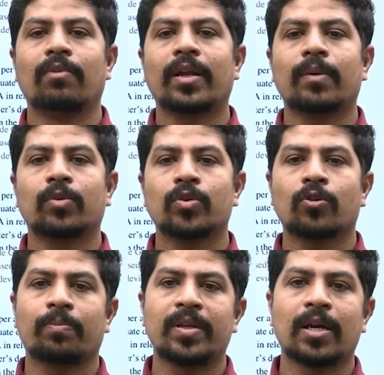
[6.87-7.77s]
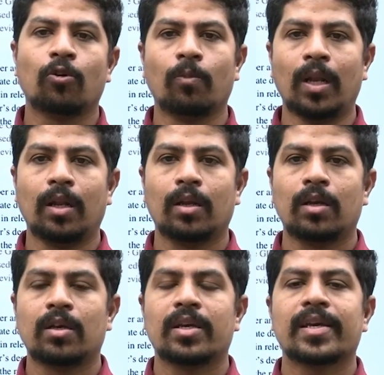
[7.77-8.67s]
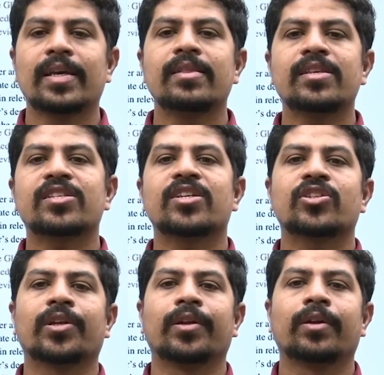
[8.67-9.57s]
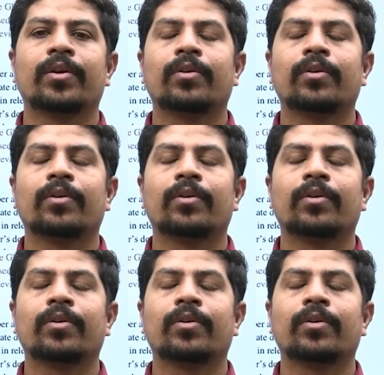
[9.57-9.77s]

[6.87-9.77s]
welcome to YourPedia Global. In this session,